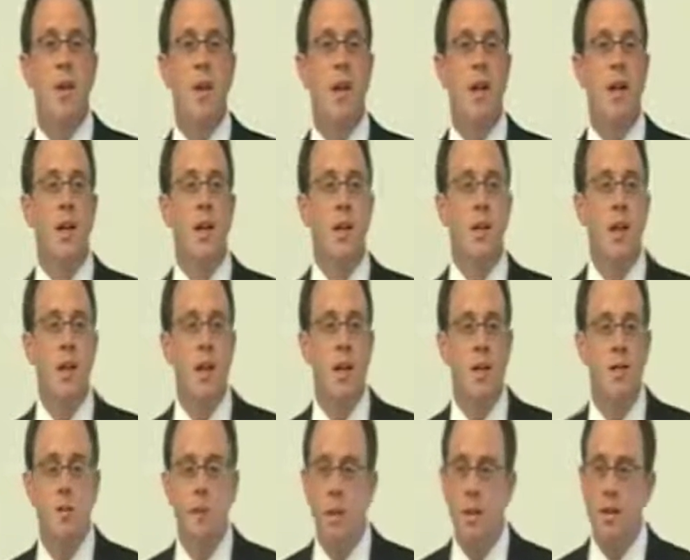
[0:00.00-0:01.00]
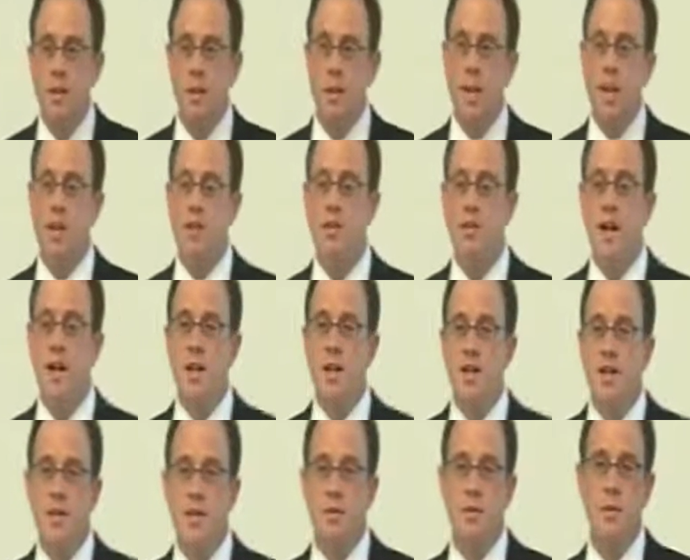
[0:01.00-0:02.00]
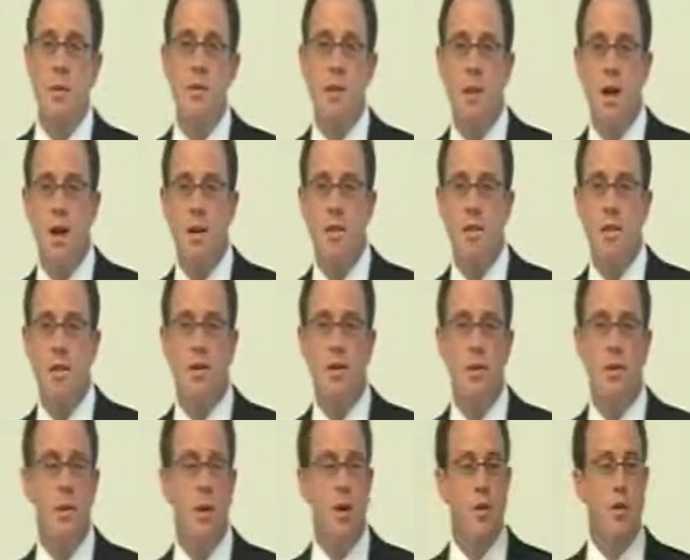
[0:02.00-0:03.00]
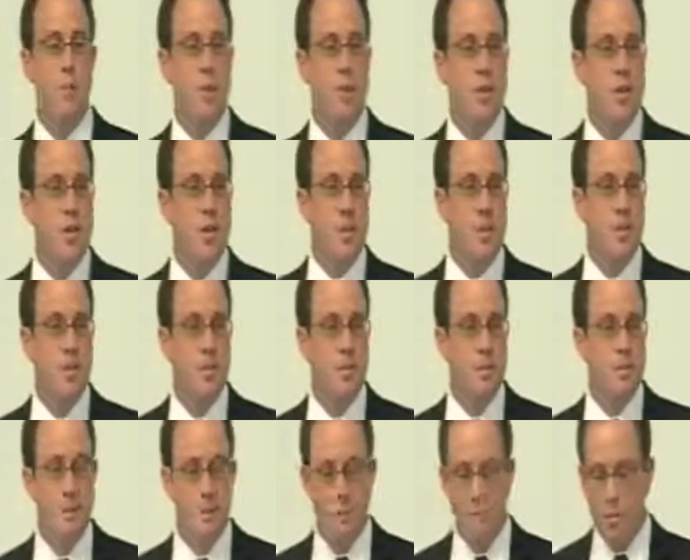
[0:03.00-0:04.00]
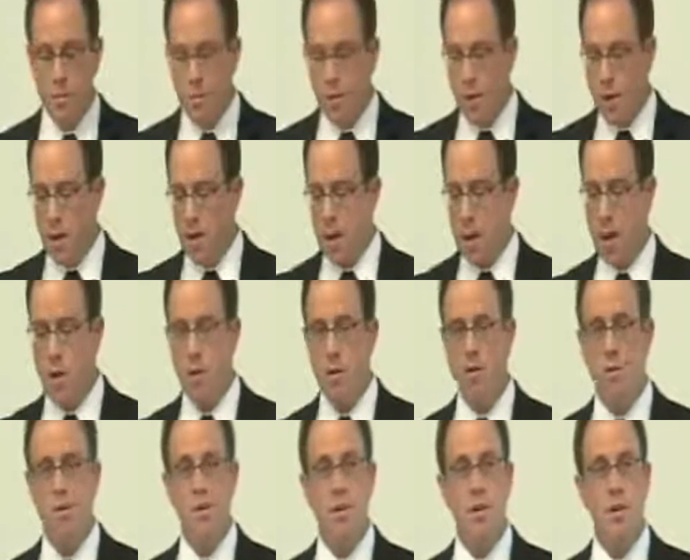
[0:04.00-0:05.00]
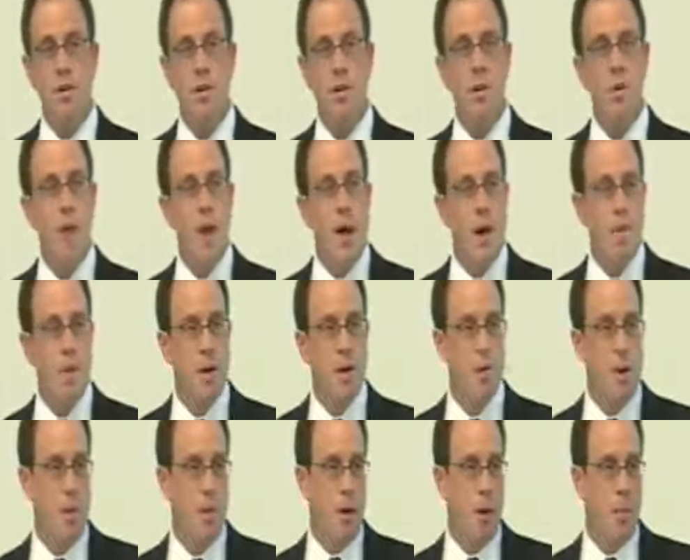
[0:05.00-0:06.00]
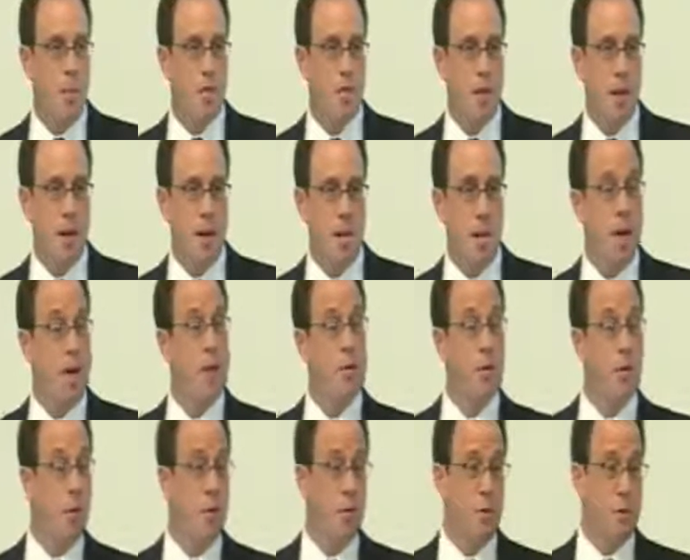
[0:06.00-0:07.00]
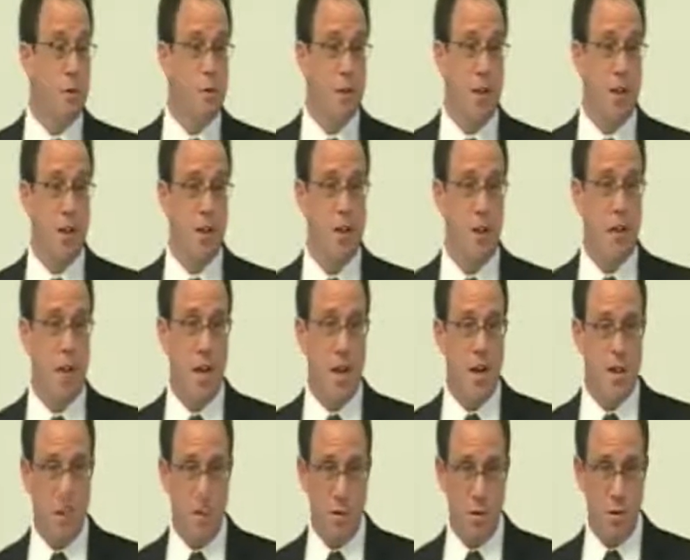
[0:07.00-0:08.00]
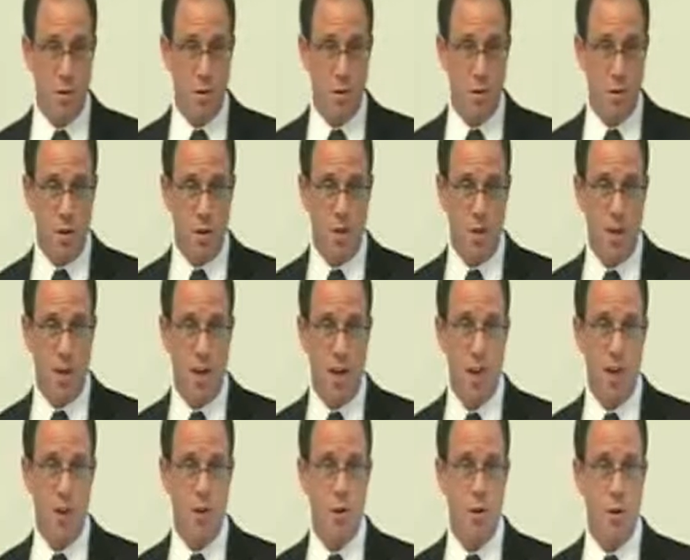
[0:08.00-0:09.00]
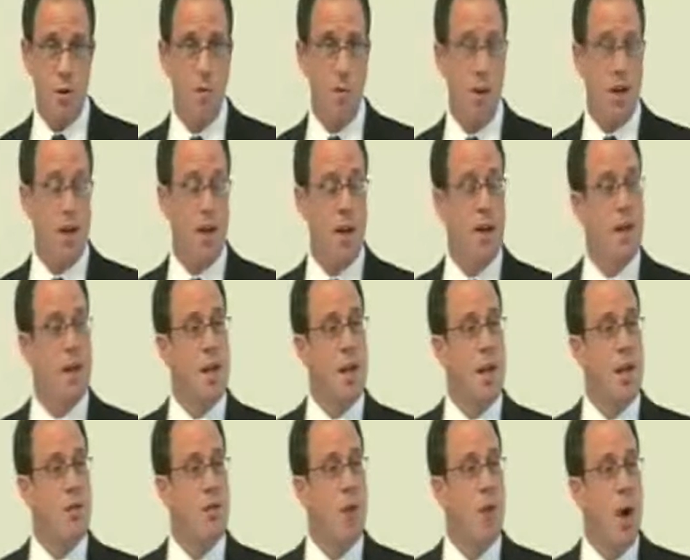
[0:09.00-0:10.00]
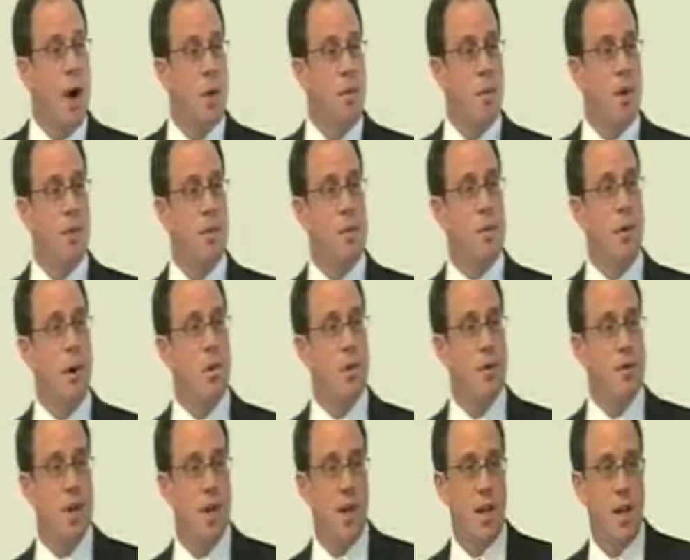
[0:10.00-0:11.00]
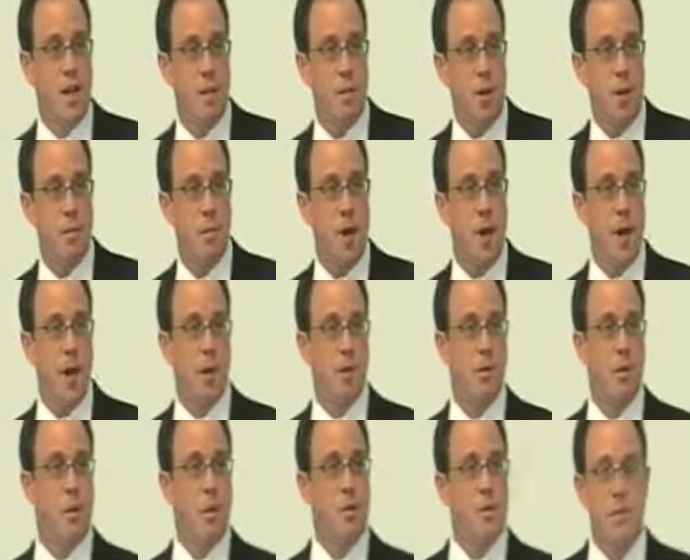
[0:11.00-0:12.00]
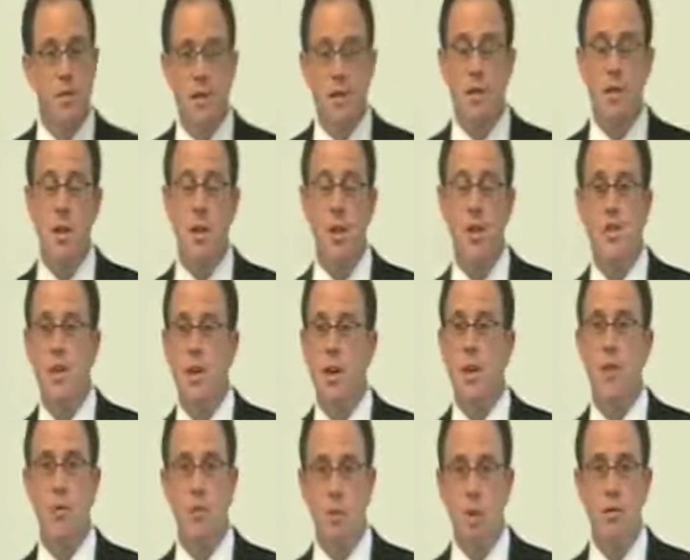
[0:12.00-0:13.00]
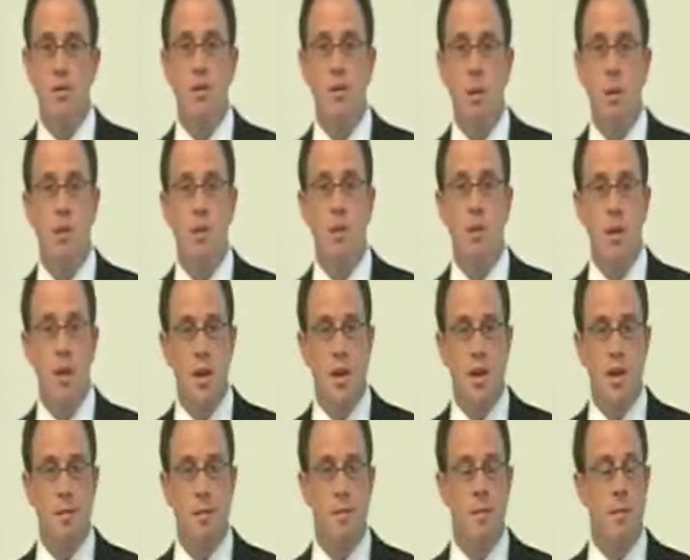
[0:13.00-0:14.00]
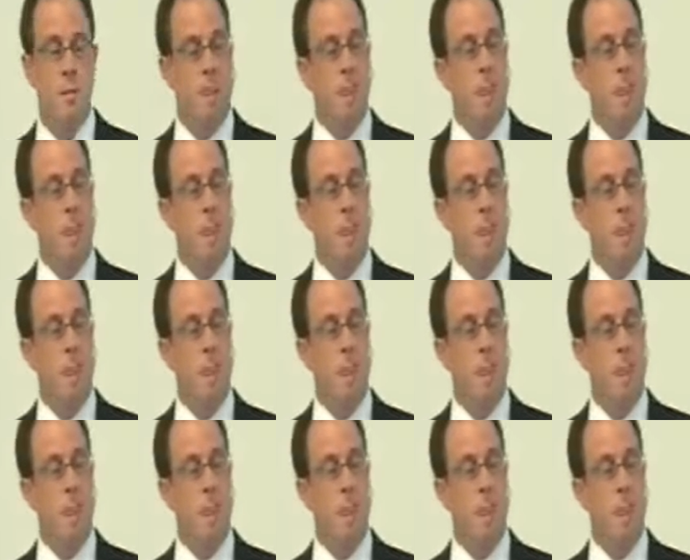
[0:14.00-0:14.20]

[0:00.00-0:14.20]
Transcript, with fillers: and he spent the last nine years of his life as a quadriplegic. Now, if you happen to be representing him, and I don't know if there's any litigation as a result of that injury, but if you happen to be representing him in a matter and there was a significant windfall to him,